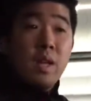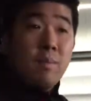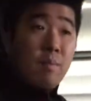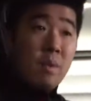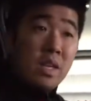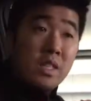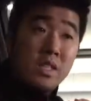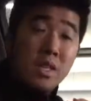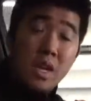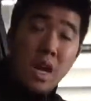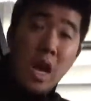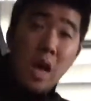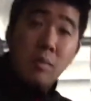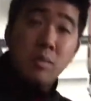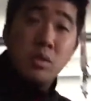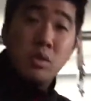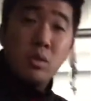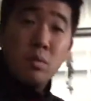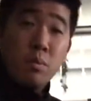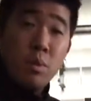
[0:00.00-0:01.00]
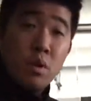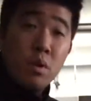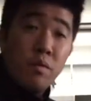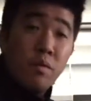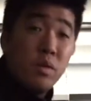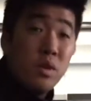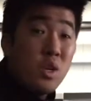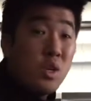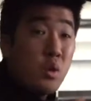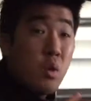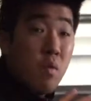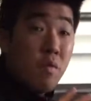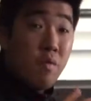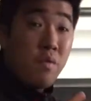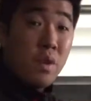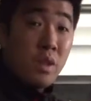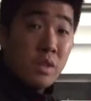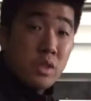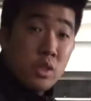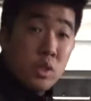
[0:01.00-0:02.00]
It makes it absolutely beautiful. You don't
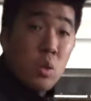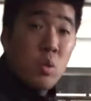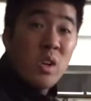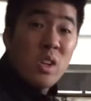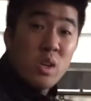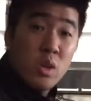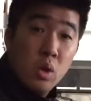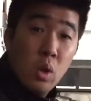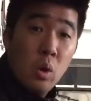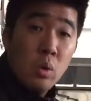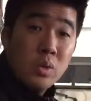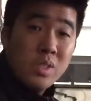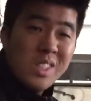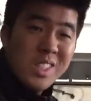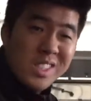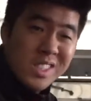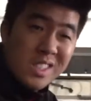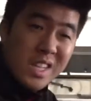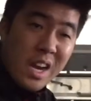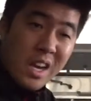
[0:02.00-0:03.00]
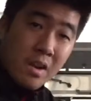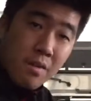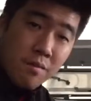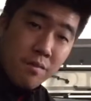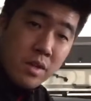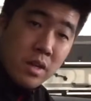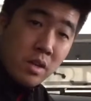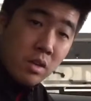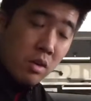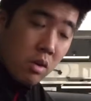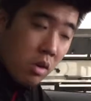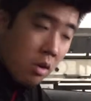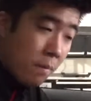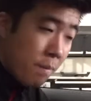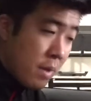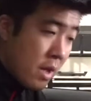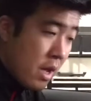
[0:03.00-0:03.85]
feel so enclosed inside a vehicle.